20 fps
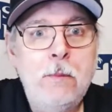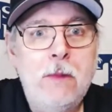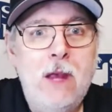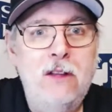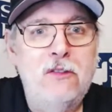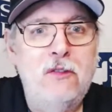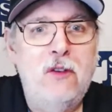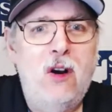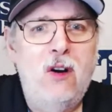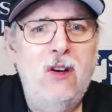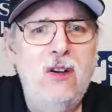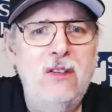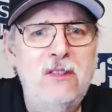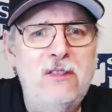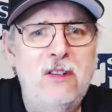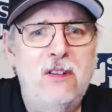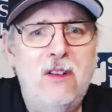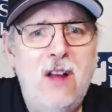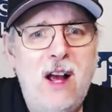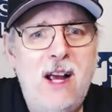As far as
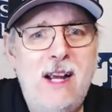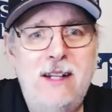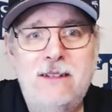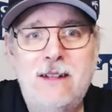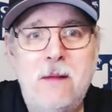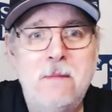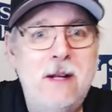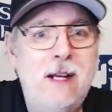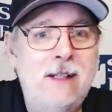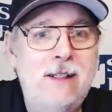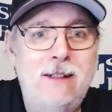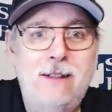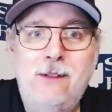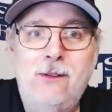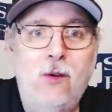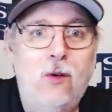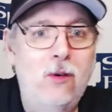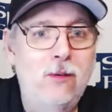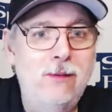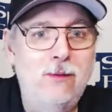the Lions, I'm not going to
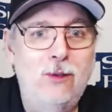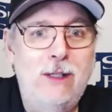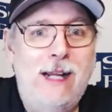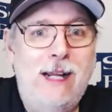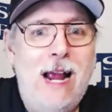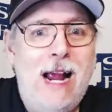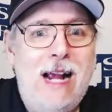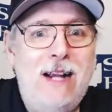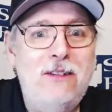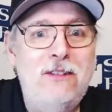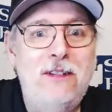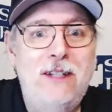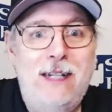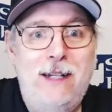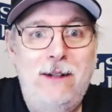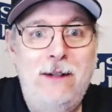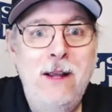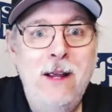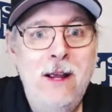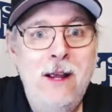go rehash
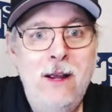the